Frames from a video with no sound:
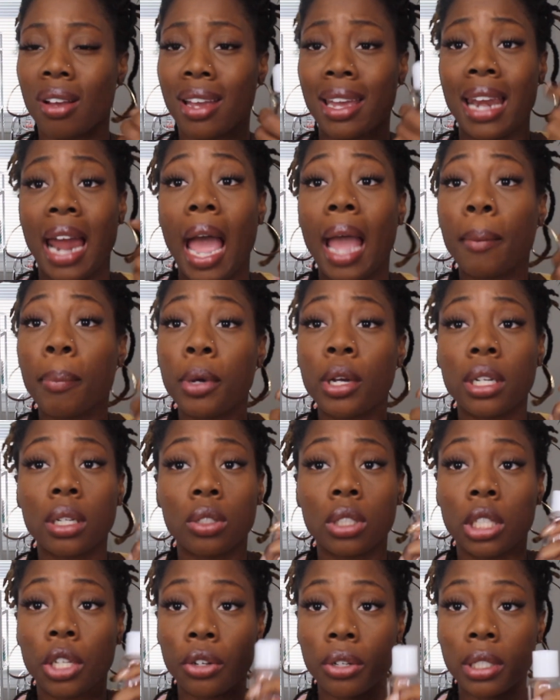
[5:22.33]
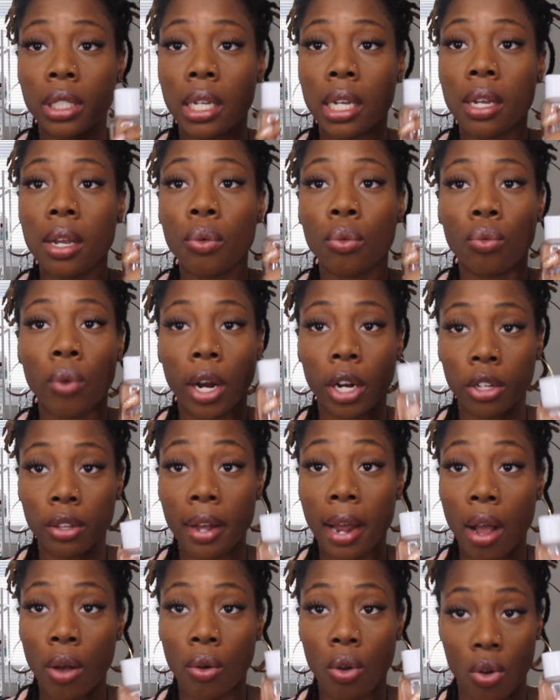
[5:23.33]
and I put literally
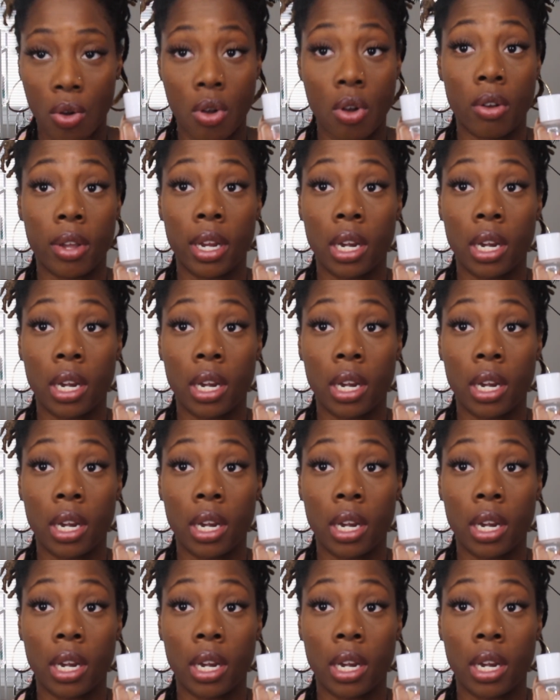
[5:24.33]
regular alcohol